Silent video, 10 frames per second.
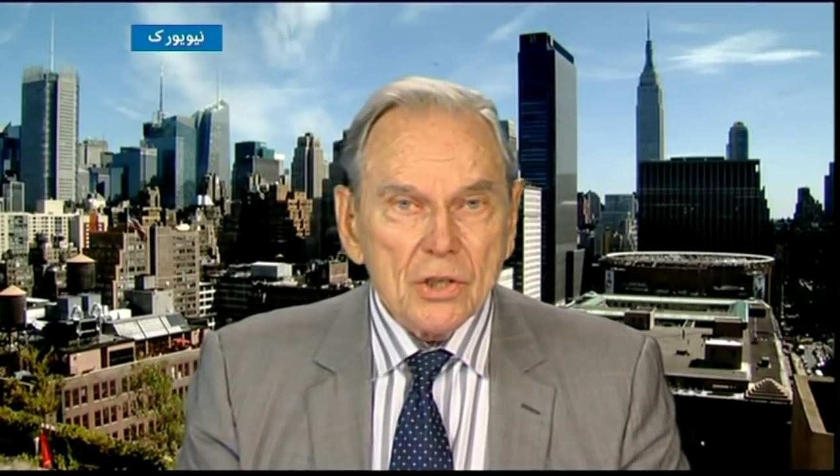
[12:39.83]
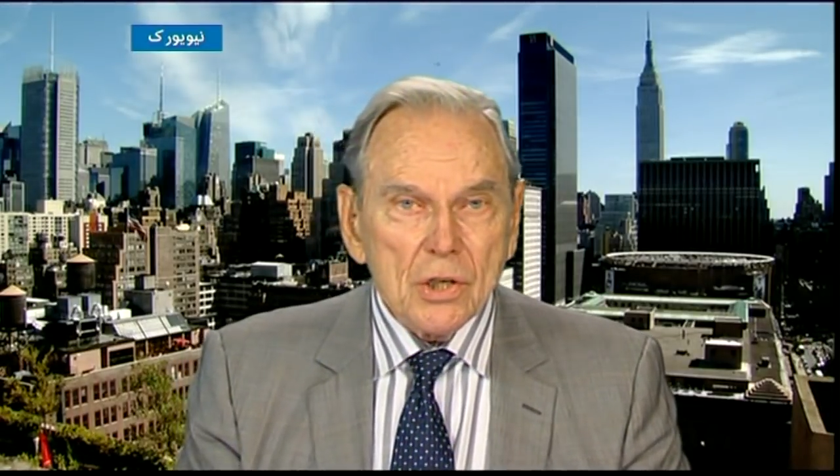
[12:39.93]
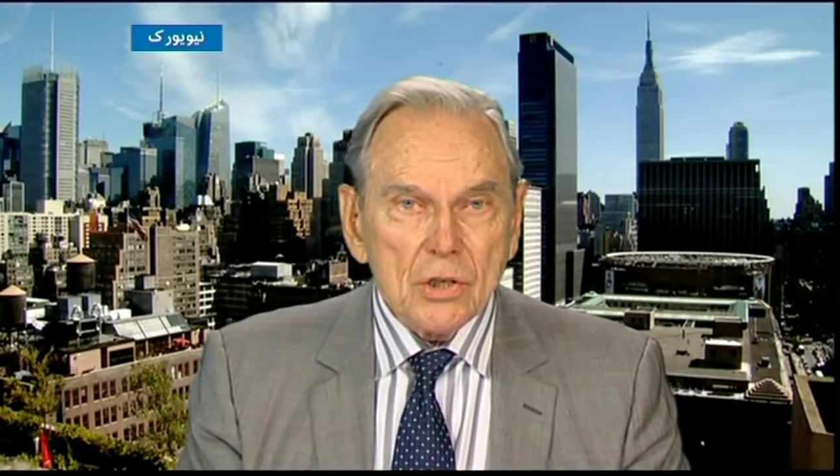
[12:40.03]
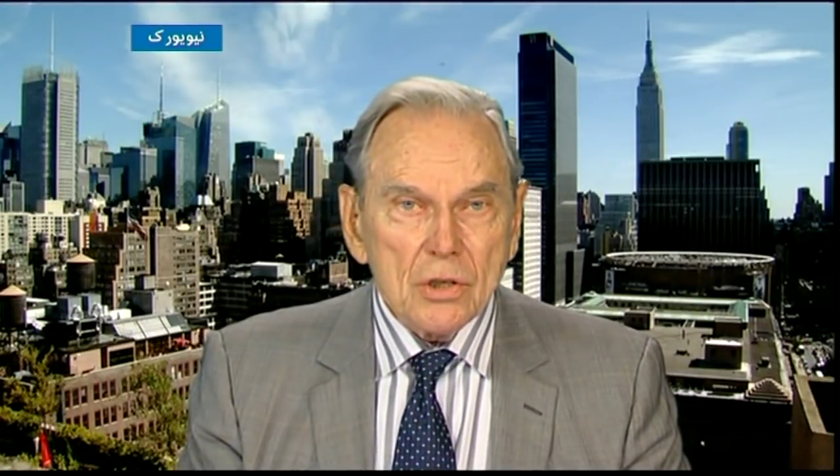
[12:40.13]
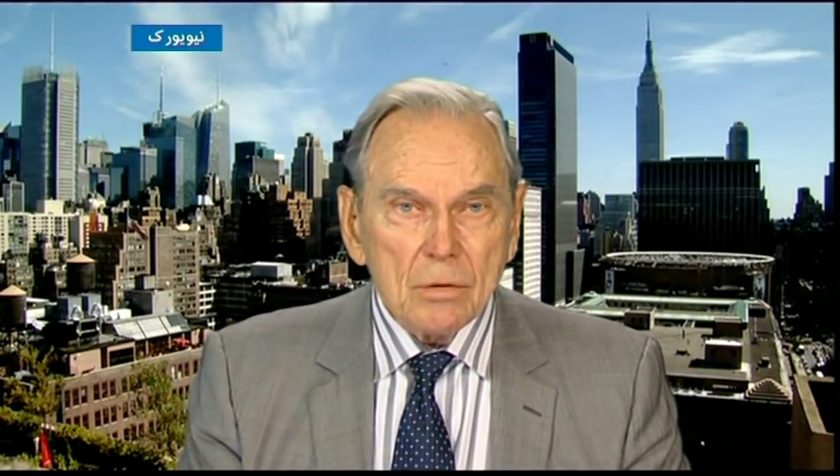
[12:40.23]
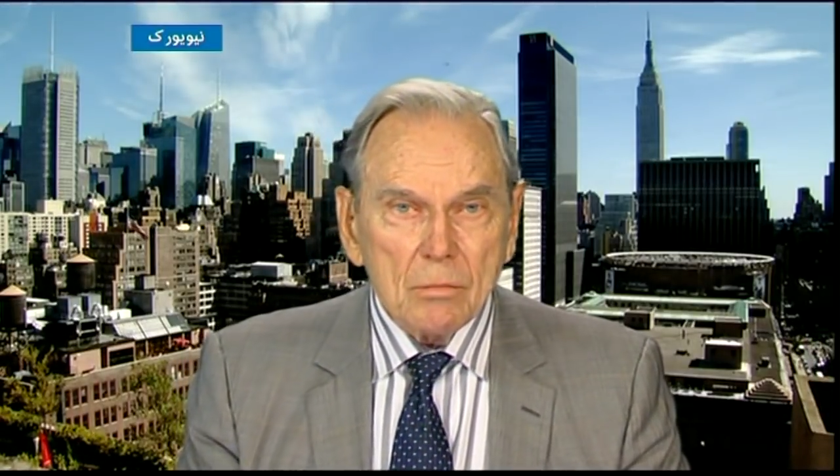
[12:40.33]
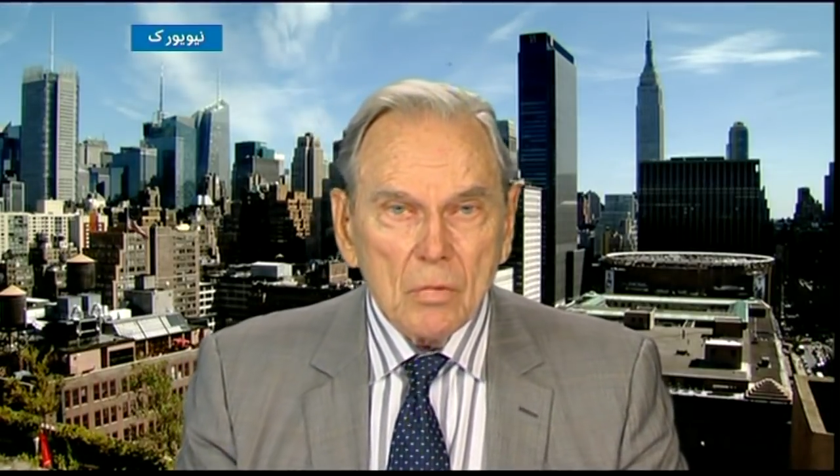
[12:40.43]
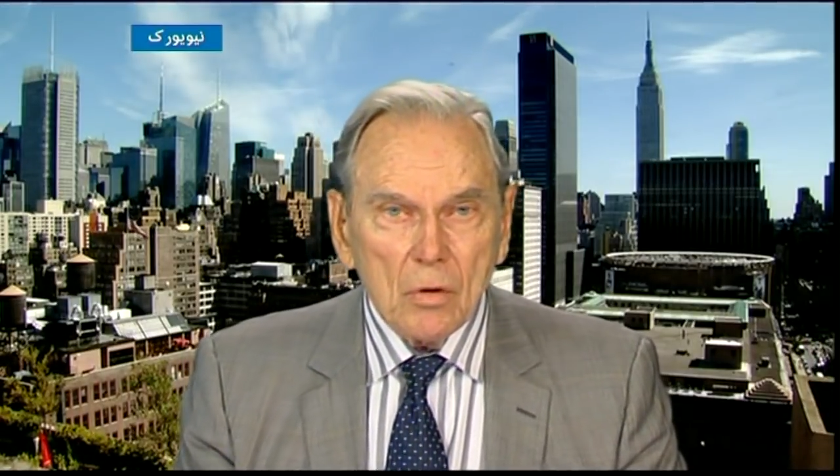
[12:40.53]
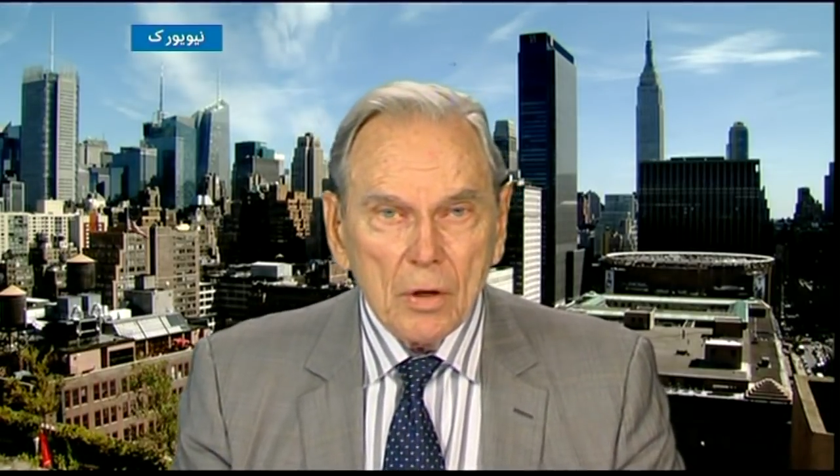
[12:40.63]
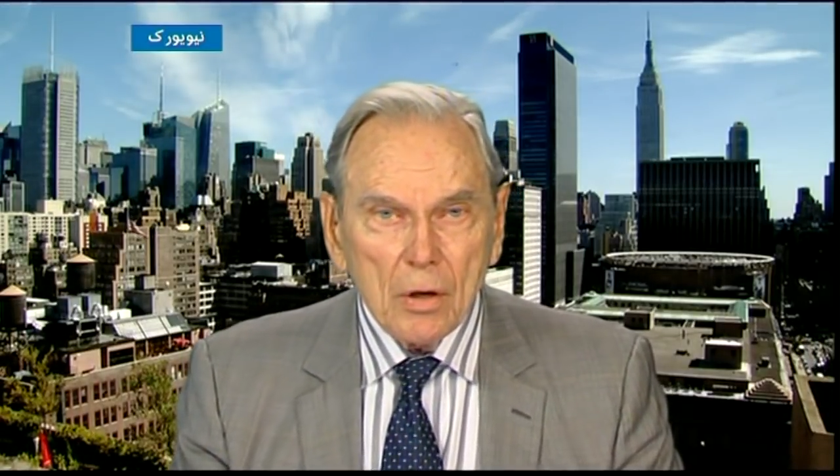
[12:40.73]
system
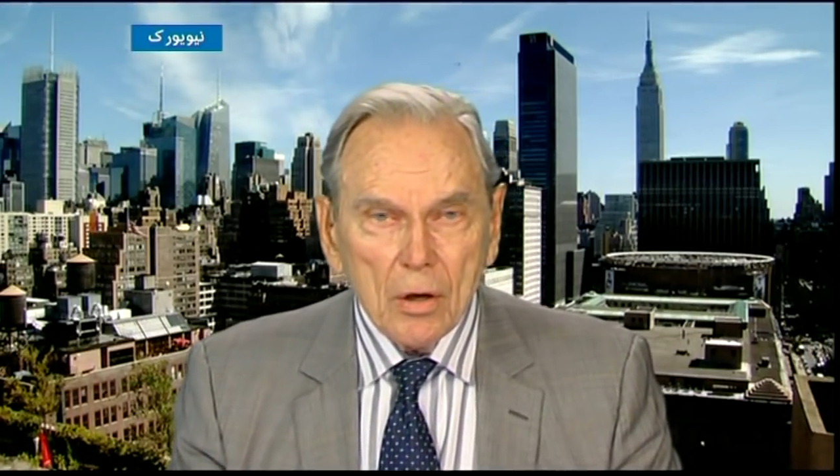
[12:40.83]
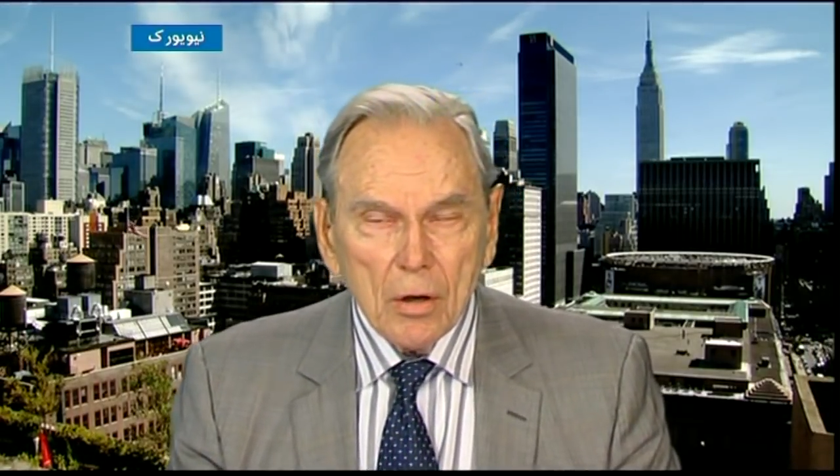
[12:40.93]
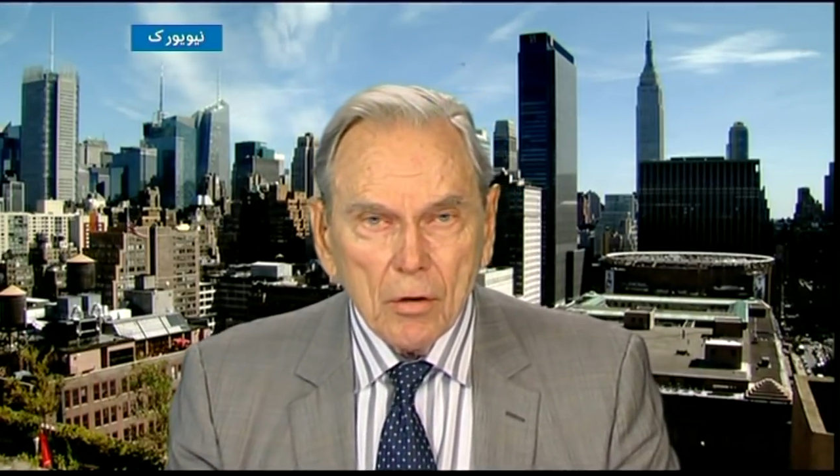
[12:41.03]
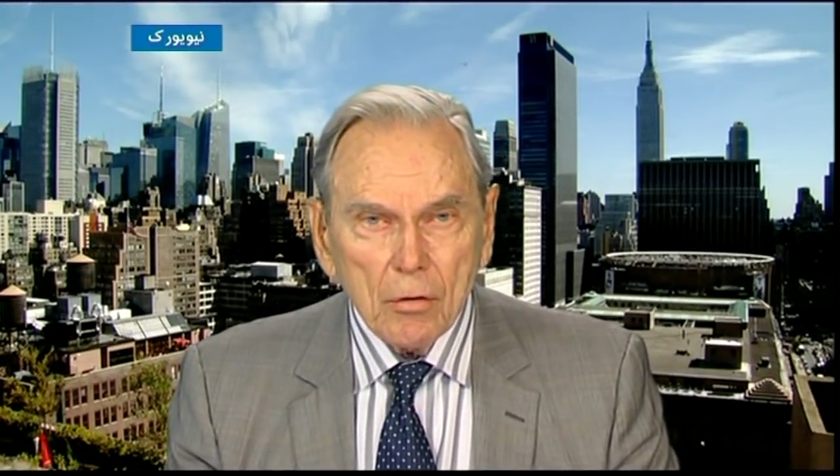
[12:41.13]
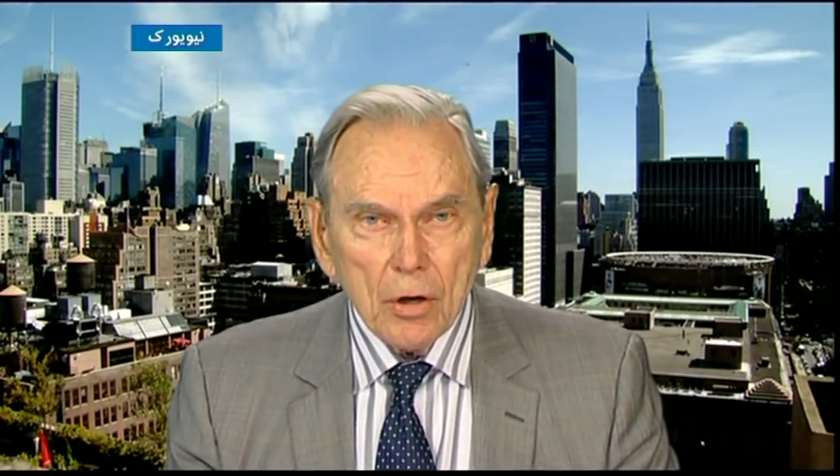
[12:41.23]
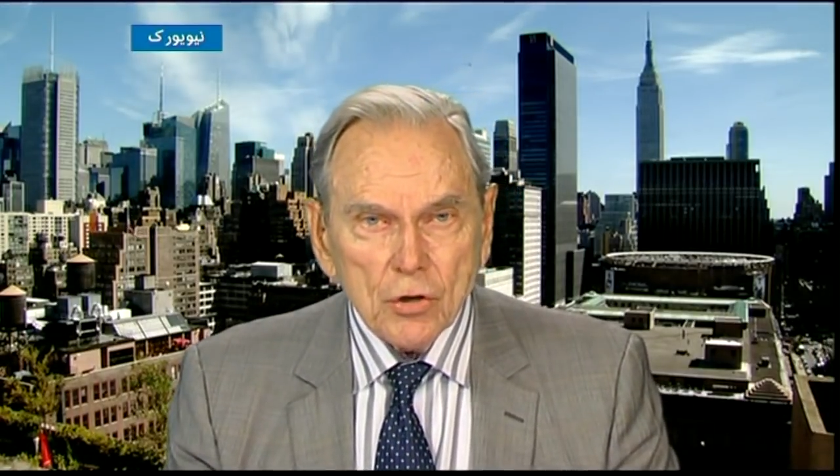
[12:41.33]
on our uh,